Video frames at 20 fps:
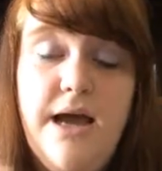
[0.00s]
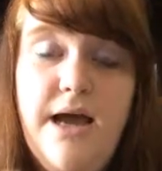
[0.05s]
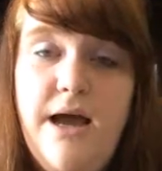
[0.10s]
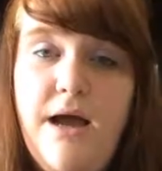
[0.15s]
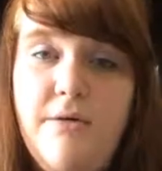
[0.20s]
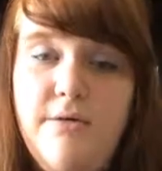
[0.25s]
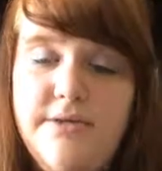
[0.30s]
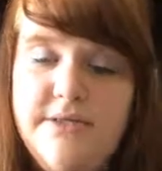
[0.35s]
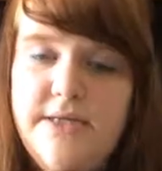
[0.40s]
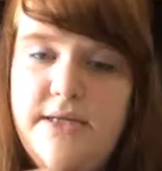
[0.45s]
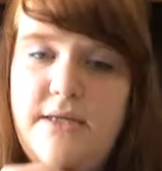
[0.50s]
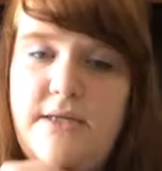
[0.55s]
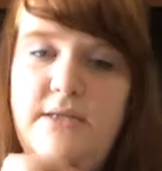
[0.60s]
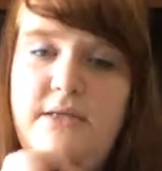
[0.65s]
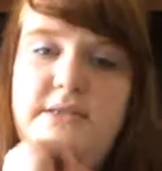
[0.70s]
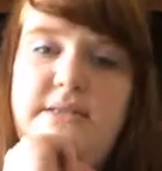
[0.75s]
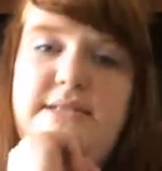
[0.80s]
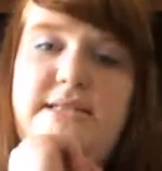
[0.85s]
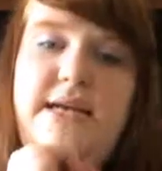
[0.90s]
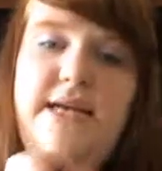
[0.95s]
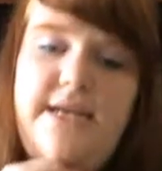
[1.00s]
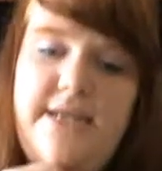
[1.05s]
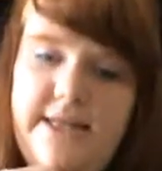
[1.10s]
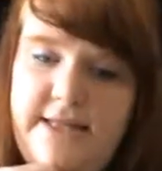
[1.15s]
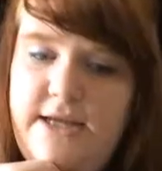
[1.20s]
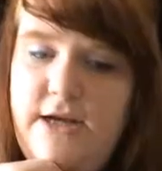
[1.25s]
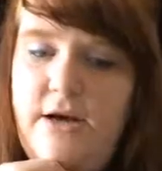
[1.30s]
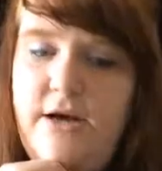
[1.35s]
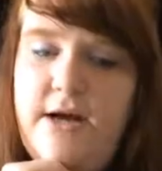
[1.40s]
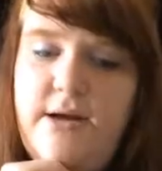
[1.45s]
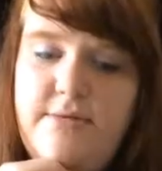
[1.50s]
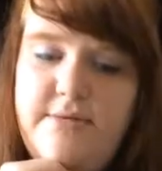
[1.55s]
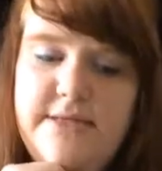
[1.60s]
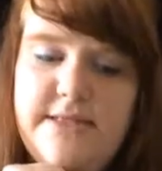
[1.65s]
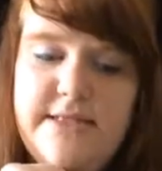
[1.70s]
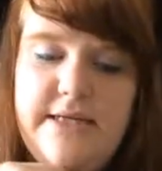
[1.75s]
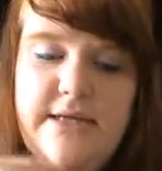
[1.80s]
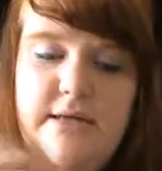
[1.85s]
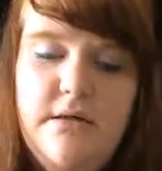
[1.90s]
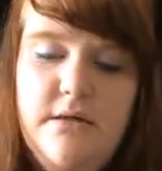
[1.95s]
I was like standing there, and I
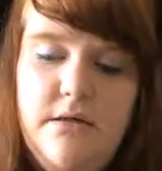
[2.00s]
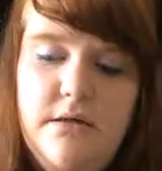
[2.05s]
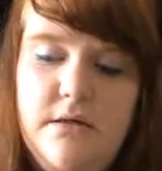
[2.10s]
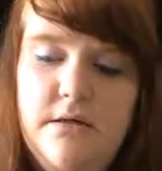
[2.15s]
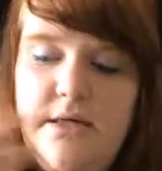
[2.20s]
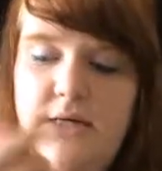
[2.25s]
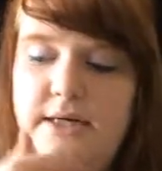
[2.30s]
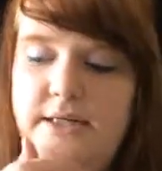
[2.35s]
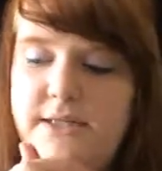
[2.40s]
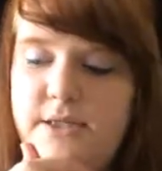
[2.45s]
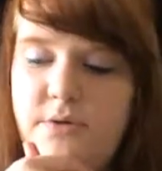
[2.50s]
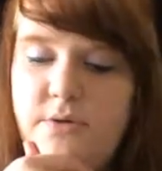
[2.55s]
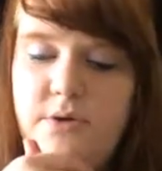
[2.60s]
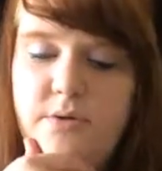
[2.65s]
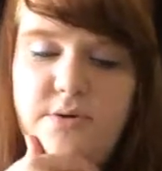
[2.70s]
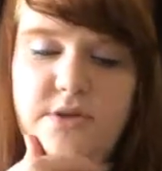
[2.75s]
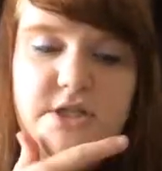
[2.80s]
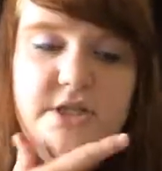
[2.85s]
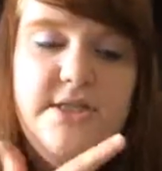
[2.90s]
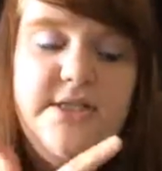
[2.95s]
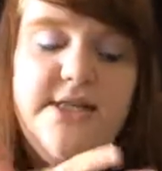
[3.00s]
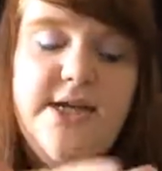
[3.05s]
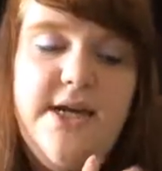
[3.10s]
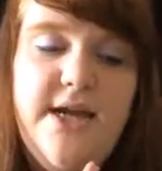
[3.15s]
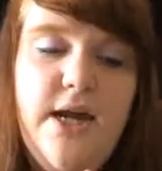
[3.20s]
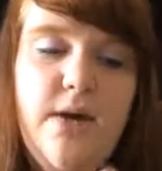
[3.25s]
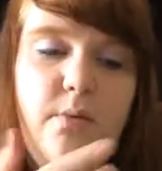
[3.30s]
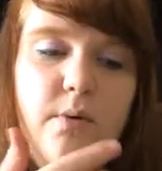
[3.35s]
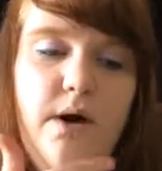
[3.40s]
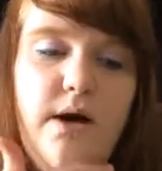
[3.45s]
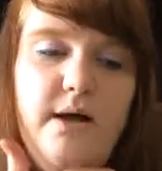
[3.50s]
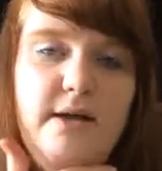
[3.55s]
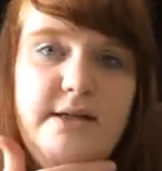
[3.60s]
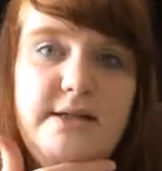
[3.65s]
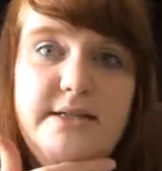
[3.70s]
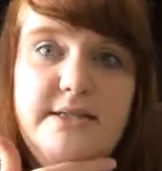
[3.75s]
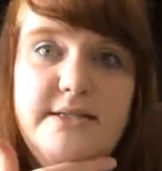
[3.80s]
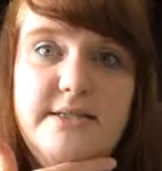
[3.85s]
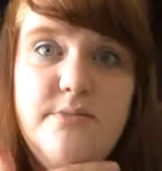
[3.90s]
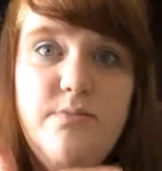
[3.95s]
was like, oh, I don't know which deck I want,
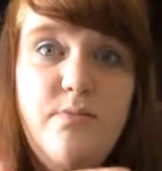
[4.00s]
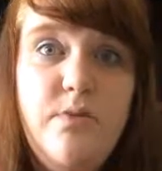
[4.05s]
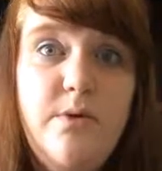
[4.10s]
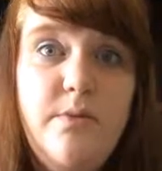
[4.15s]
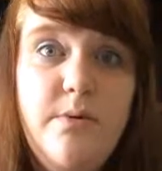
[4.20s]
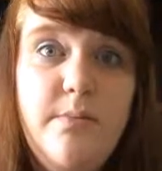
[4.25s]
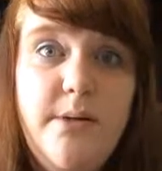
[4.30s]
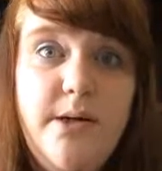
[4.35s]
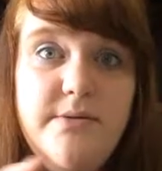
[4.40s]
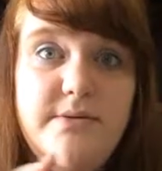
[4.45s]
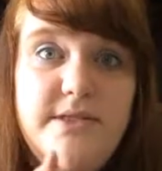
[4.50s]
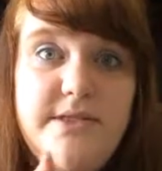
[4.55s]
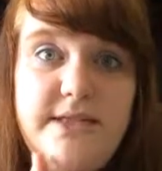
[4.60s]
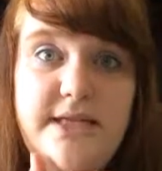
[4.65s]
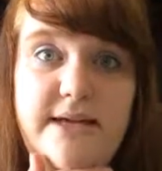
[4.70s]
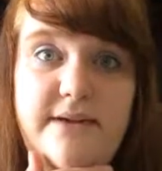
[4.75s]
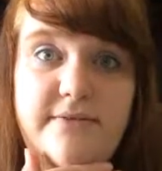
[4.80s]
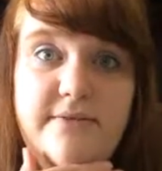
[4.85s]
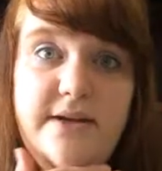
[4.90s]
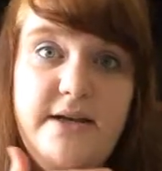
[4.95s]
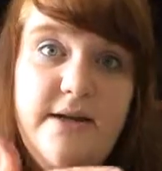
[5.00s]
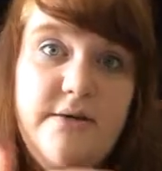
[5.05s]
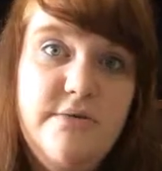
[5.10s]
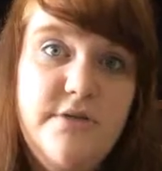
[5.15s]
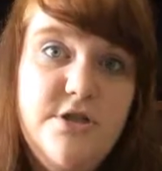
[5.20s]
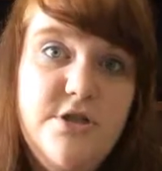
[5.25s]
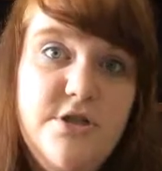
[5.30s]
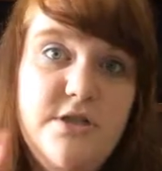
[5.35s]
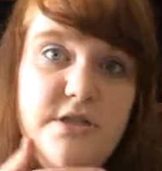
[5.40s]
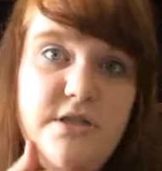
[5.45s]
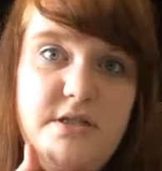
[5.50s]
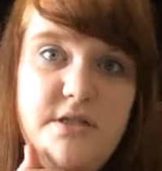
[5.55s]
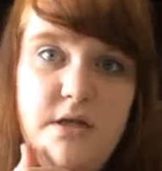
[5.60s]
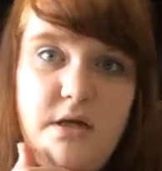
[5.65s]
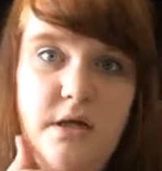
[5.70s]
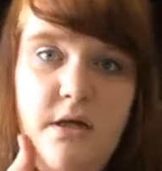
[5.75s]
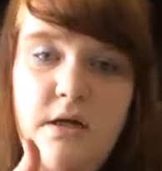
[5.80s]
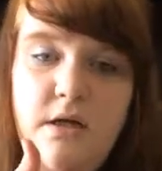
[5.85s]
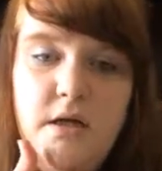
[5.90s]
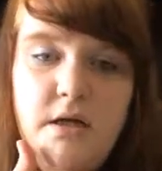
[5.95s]
because we were about to leave and I was just
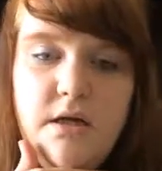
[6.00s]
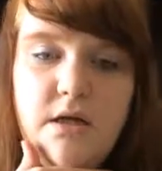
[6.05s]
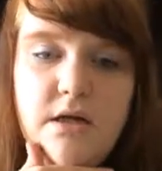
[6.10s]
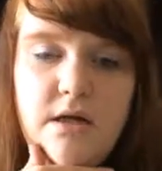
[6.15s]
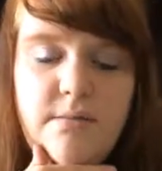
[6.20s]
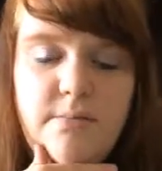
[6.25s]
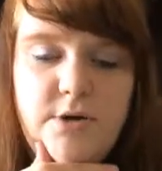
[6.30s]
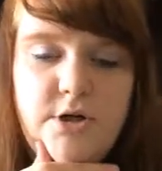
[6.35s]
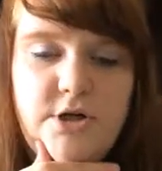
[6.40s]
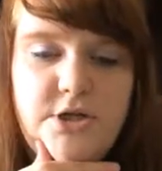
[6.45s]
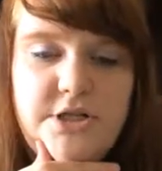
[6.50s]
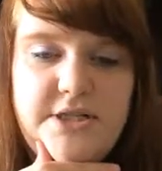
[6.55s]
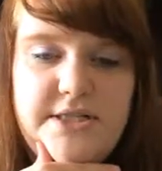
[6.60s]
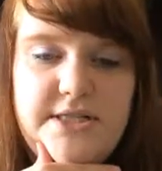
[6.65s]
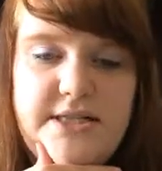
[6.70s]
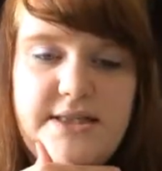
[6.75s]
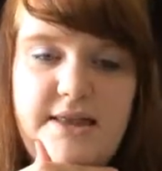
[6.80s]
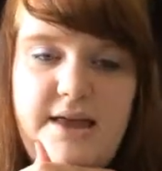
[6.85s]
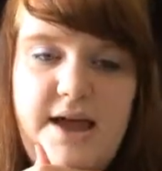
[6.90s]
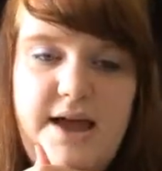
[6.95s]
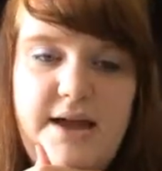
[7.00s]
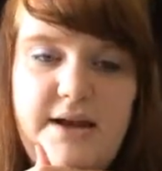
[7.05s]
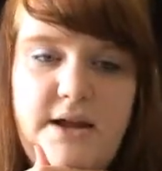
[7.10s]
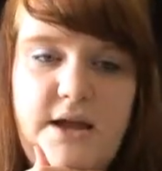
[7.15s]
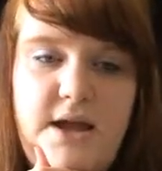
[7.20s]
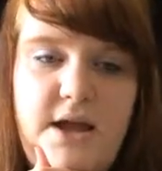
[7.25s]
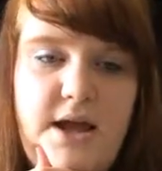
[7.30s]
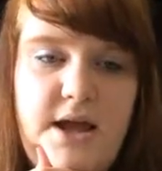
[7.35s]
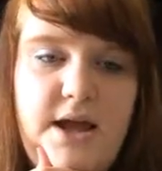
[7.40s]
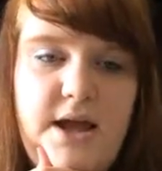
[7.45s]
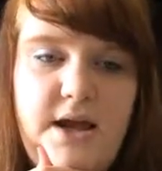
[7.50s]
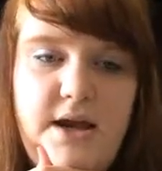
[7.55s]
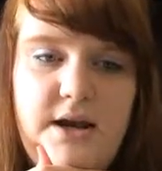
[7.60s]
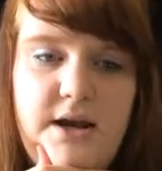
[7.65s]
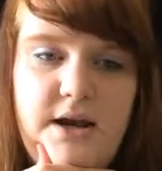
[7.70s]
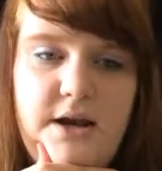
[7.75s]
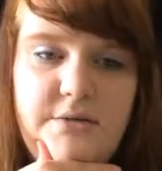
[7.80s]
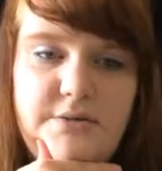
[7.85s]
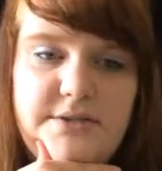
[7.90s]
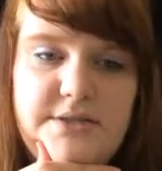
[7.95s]
gonna purchase it then. And
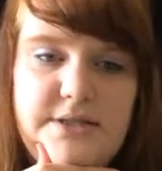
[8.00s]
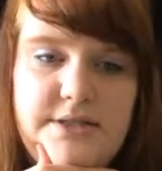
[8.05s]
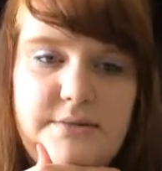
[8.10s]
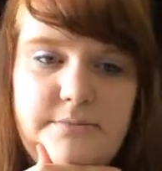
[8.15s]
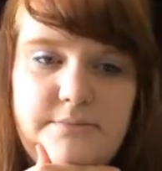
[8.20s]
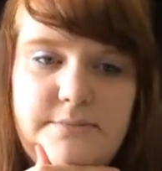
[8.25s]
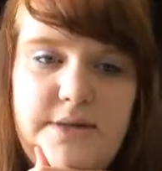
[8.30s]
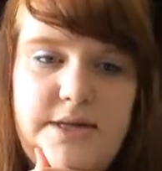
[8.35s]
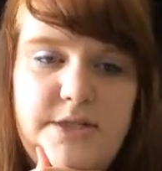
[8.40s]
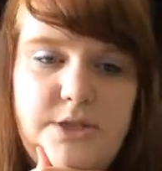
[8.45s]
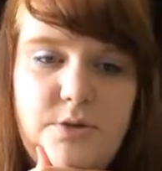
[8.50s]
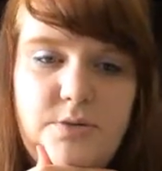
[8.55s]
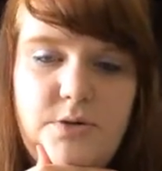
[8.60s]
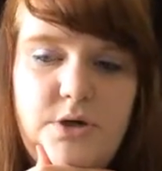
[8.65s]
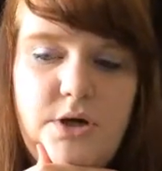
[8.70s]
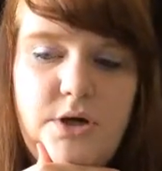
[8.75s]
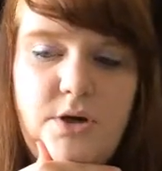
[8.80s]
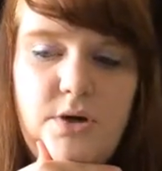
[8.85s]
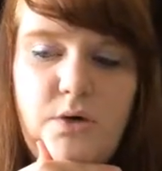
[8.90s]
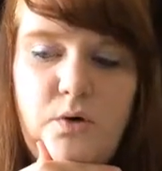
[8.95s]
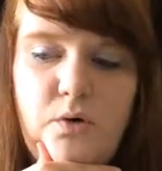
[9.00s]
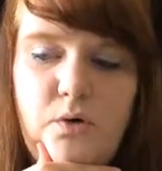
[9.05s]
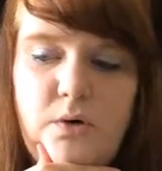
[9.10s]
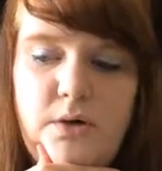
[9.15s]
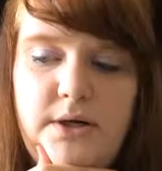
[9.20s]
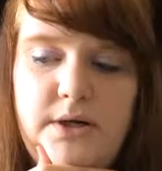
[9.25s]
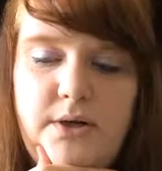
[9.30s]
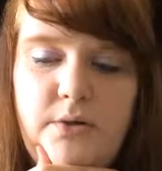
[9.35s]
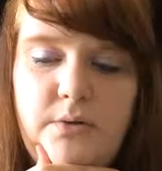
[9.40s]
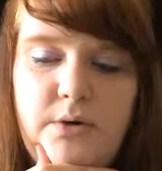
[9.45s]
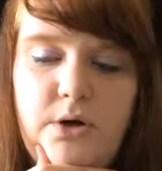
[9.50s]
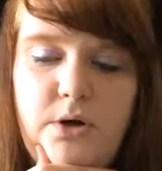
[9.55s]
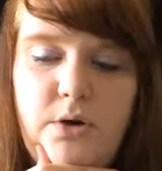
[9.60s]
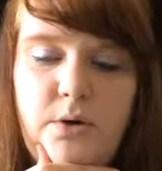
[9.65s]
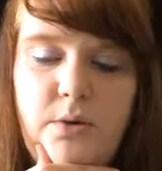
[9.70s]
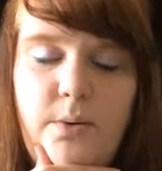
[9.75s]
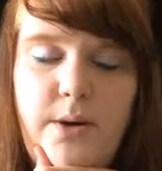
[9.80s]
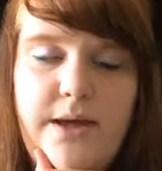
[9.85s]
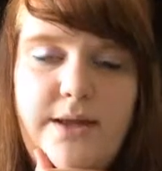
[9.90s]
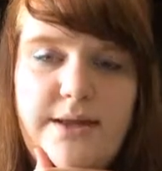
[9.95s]
I was like, I don't
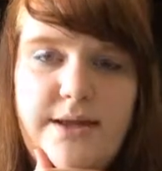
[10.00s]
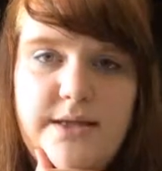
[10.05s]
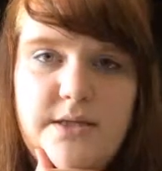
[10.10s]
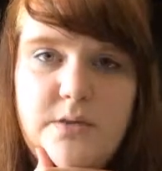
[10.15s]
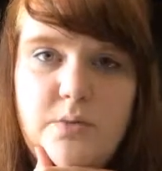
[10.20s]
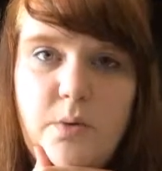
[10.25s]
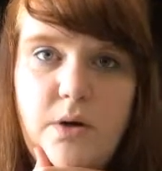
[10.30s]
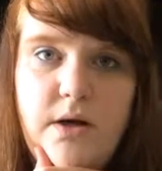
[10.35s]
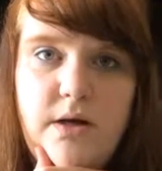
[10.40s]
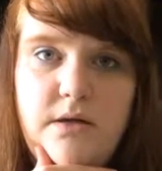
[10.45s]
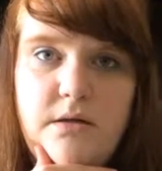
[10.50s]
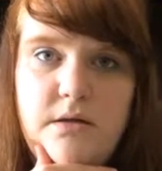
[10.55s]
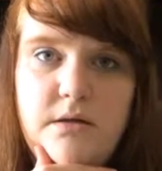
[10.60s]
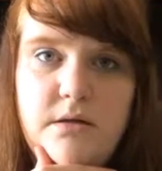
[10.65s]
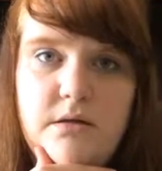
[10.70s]
know. And guess what?